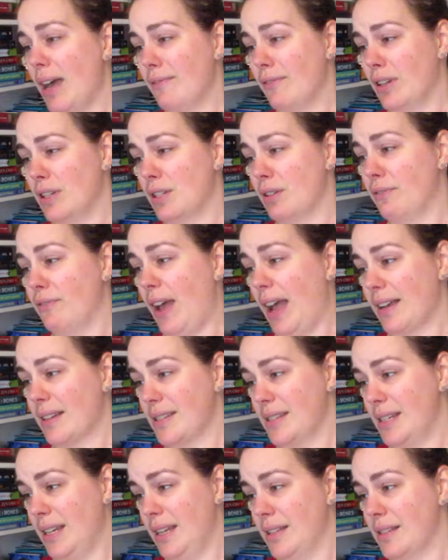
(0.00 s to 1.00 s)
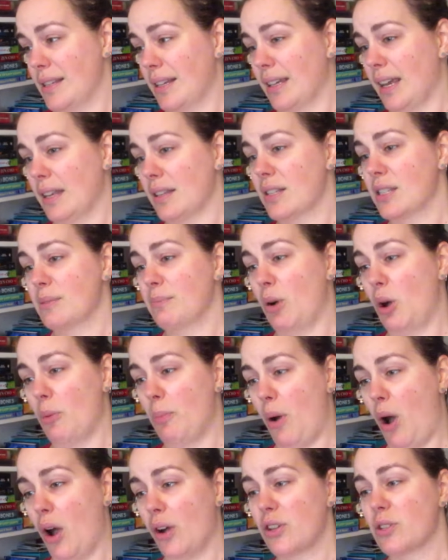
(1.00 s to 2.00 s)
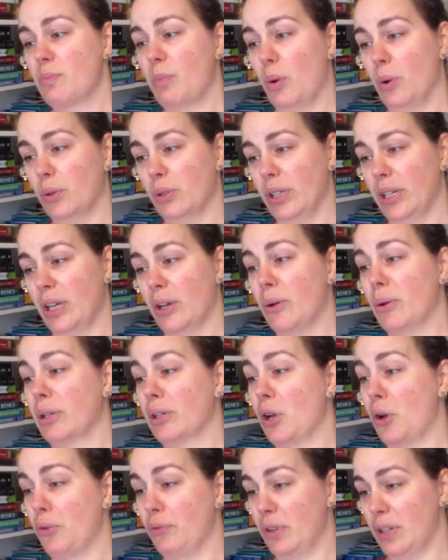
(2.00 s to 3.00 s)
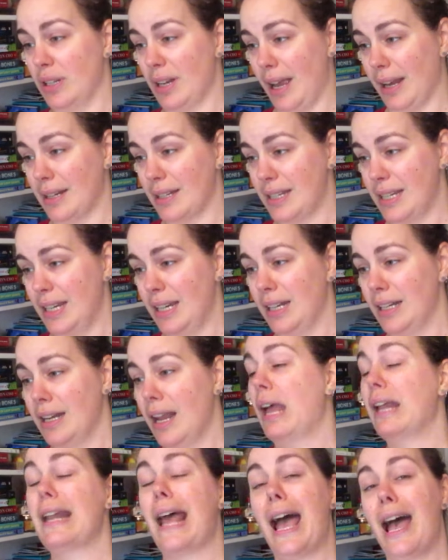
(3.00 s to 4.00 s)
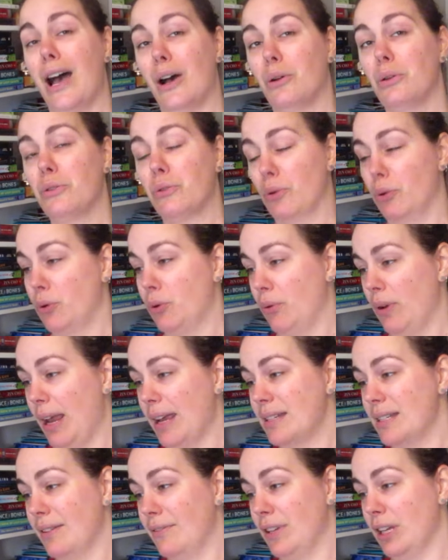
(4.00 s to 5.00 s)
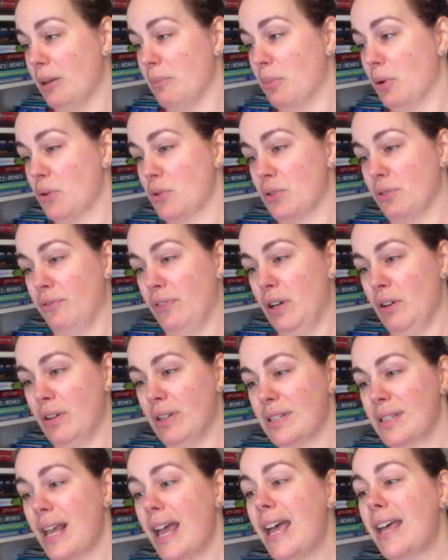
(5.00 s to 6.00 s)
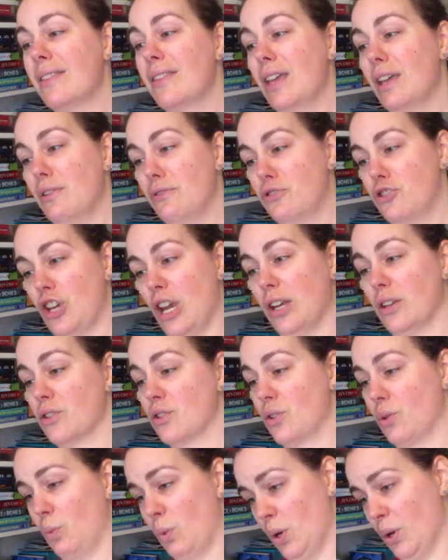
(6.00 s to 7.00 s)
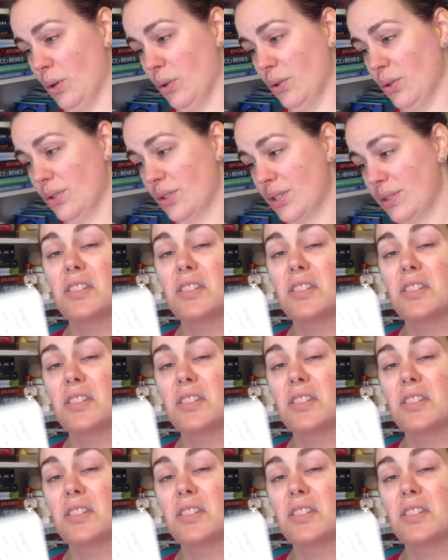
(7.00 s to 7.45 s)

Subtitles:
advent of vaccines against smallpox, polio, and COVID-19, and how, through creativity and perseverance, they have changed the world.